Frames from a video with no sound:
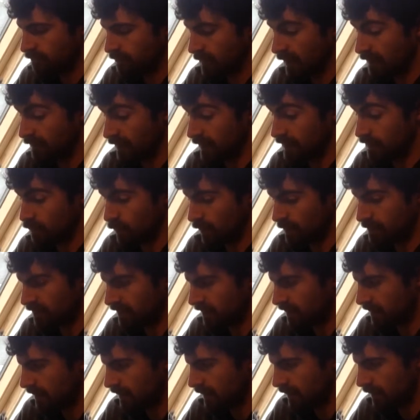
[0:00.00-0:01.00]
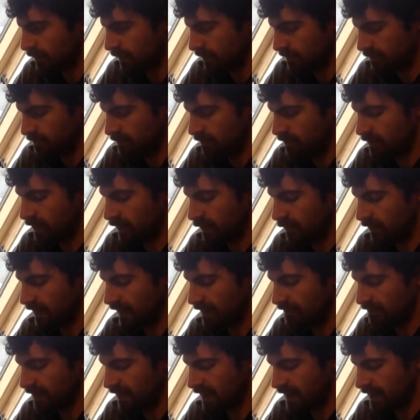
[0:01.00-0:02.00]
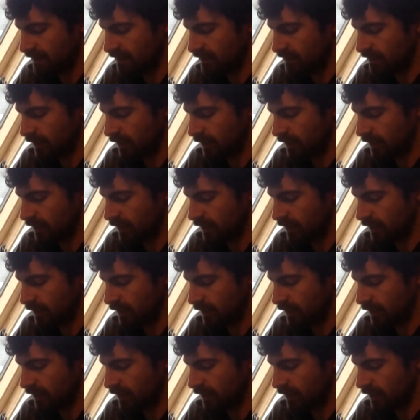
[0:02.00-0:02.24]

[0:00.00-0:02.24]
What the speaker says: if it is what I'm thinking anyway, that I would have that as